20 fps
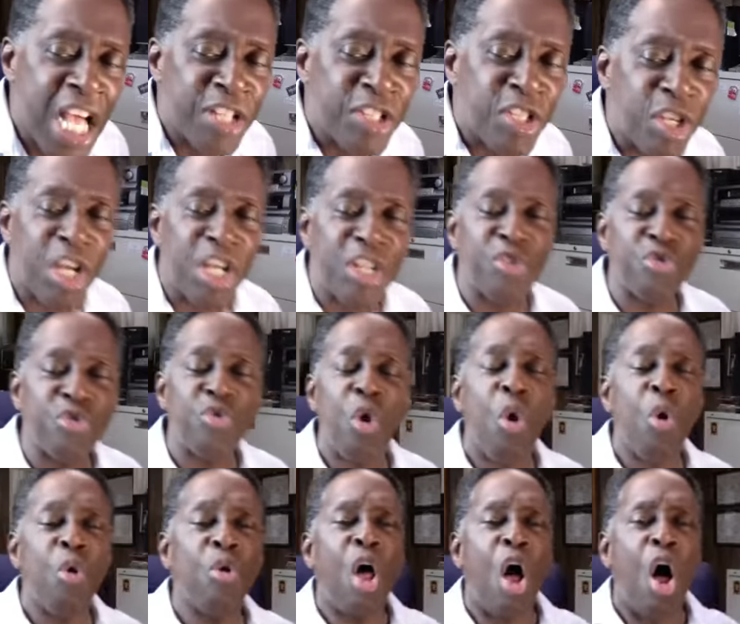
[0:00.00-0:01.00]
to
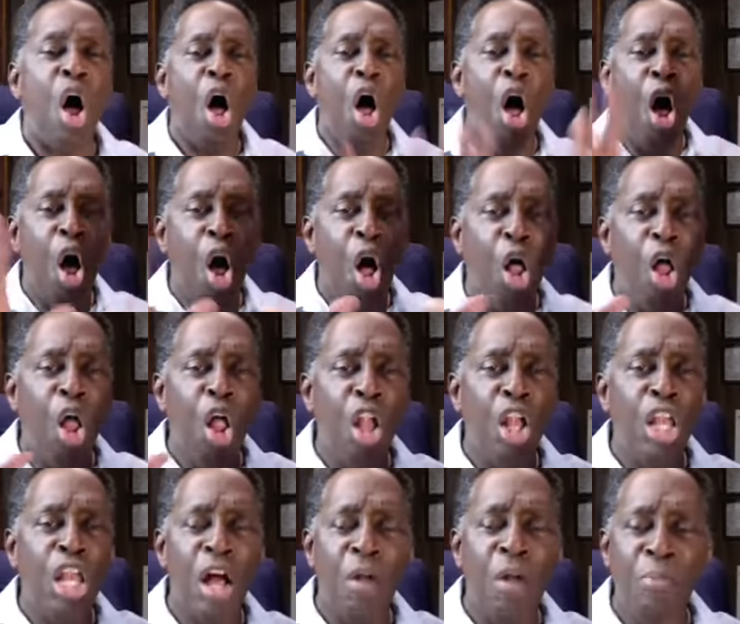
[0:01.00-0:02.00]
control
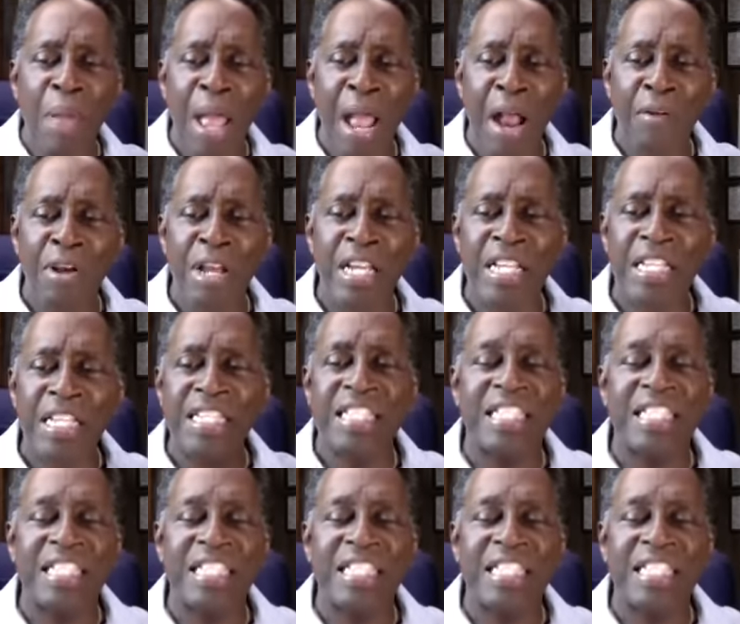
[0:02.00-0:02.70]
all American